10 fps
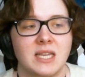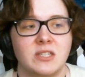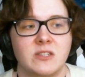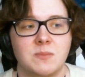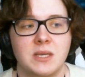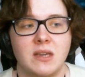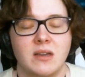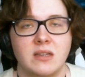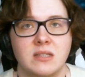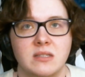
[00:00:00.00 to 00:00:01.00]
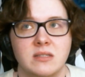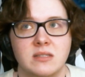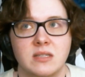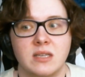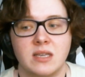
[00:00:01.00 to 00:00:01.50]
Just
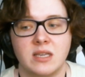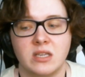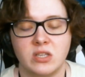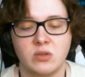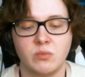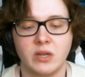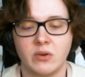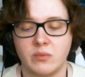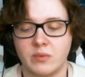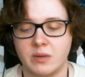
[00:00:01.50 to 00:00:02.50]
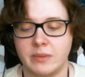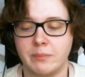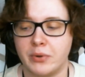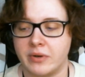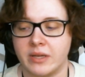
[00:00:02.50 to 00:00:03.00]
because we don't want to be
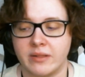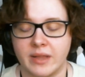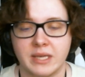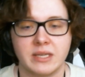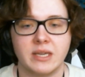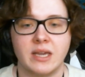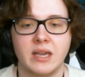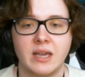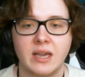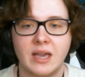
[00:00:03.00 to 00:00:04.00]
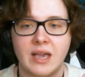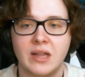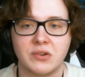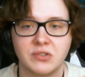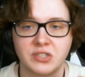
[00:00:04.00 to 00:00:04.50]
putting like
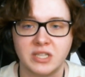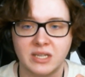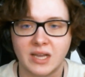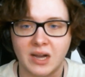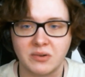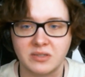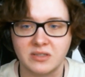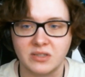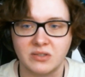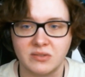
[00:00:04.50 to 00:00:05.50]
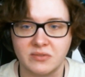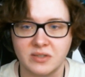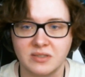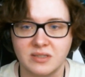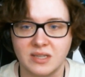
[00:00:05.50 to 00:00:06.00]
energy out into the
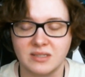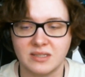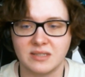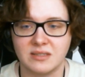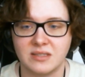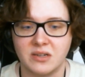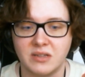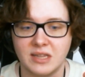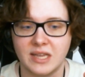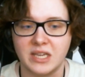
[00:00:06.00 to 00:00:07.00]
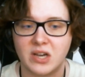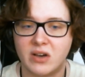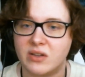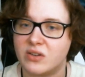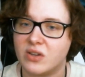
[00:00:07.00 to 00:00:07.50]
universe that's necessarily like
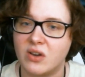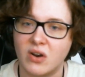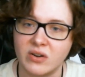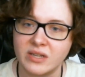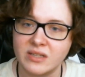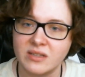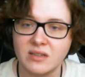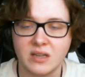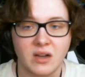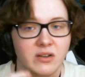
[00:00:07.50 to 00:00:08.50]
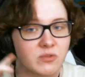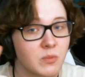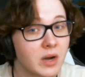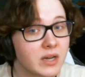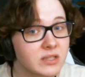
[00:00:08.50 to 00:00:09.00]
unguarded and
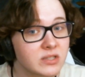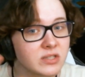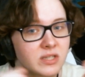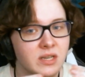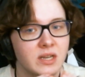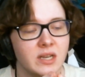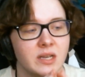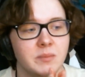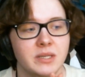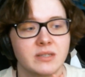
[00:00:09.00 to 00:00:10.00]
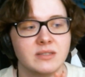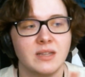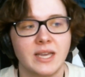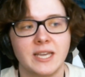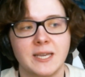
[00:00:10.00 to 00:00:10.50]
unwatched, because
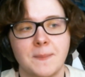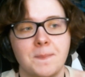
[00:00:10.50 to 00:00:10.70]
like